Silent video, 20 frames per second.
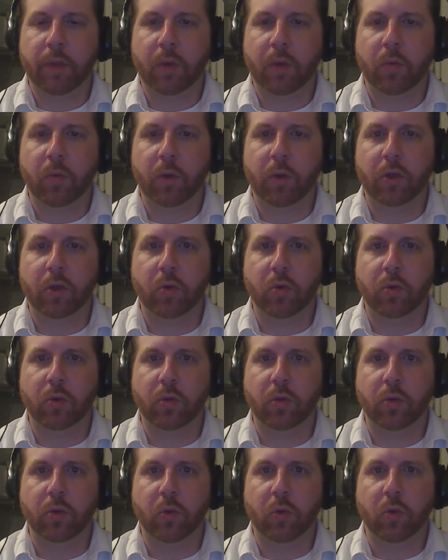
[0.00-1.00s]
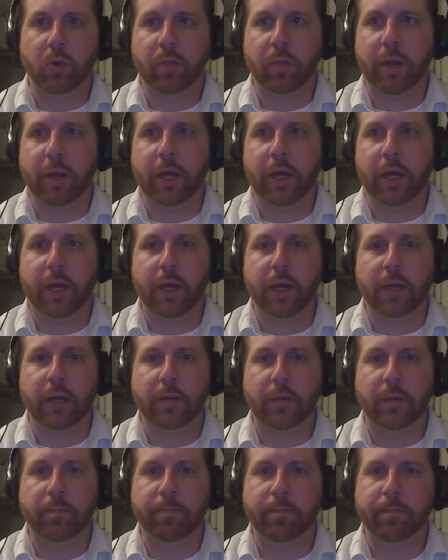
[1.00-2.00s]
resources or as many
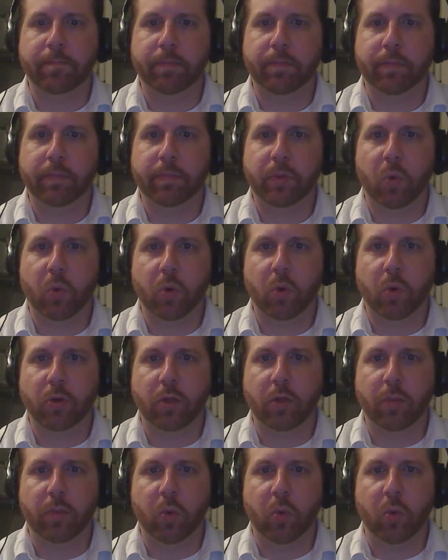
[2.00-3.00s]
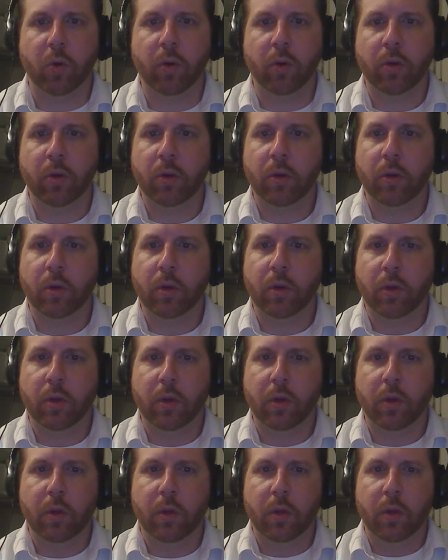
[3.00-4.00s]
orcs on the board,
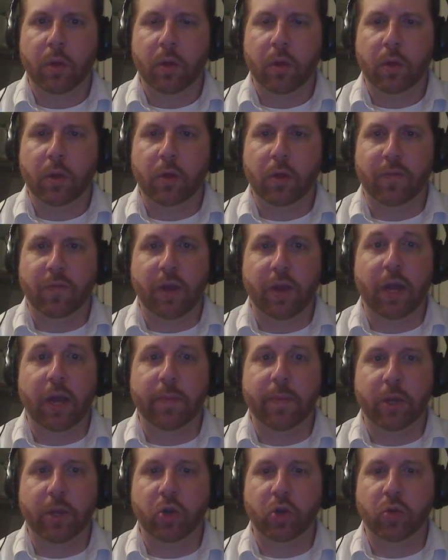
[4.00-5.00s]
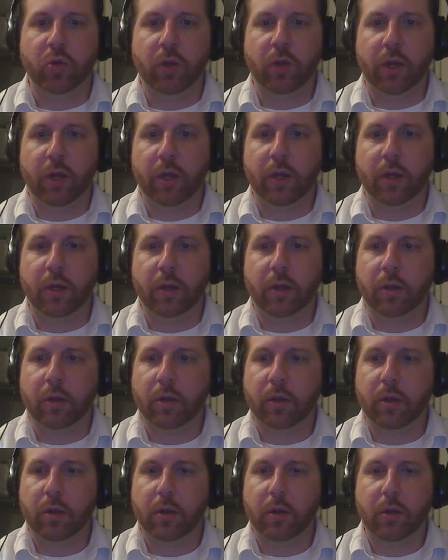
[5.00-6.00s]
because I've got to make sure that I can
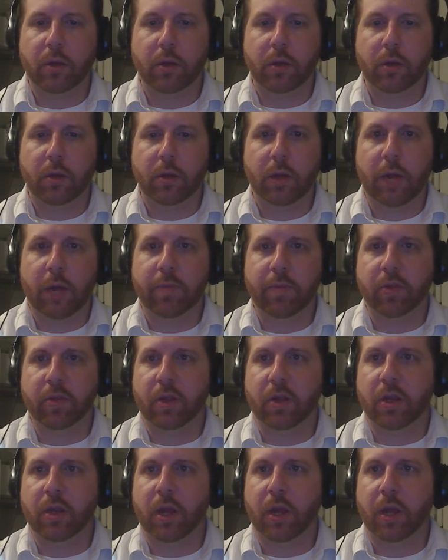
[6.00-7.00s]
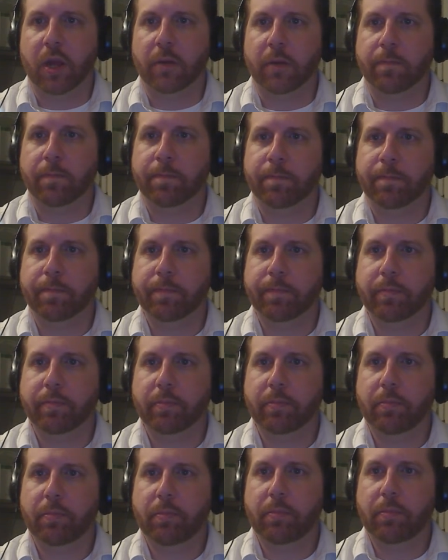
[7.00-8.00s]
keep this contained.
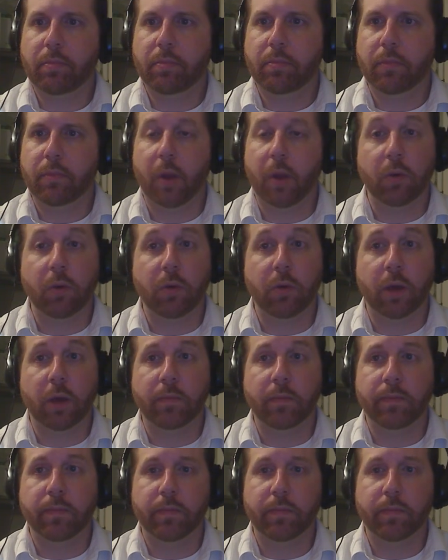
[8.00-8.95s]
Okay.